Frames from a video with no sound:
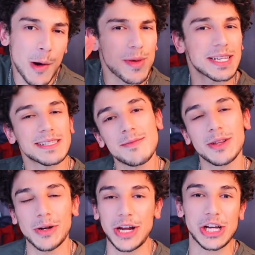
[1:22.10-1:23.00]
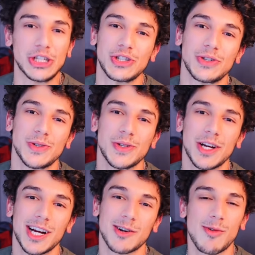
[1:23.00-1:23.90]
With a similar issue.
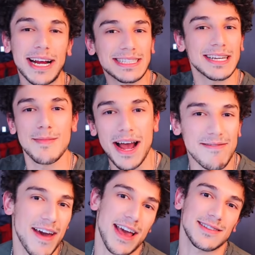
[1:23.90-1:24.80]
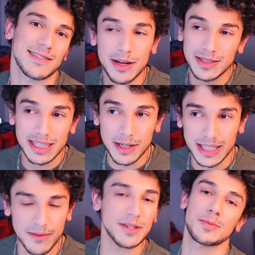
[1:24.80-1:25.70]
Right to my face. There's
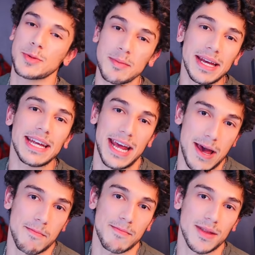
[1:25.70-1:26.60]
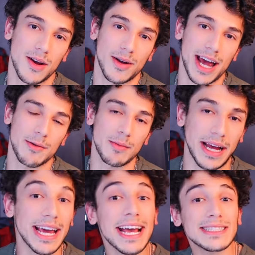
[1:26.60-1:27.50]
a difference between me and him, okay? When
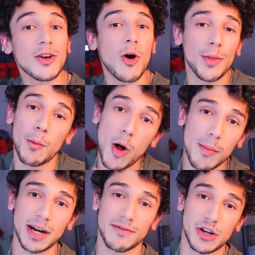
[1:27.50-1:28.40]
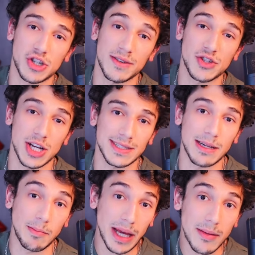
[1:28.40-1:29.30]
he gets called the Walmart version of
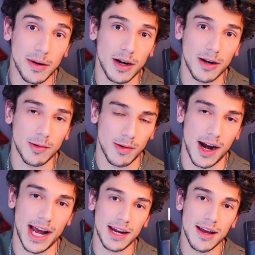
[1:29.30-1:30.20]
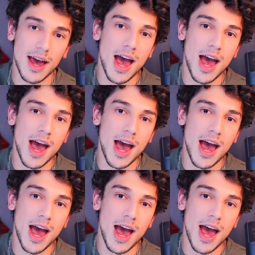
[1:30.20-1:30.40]
Justin Bieber, right?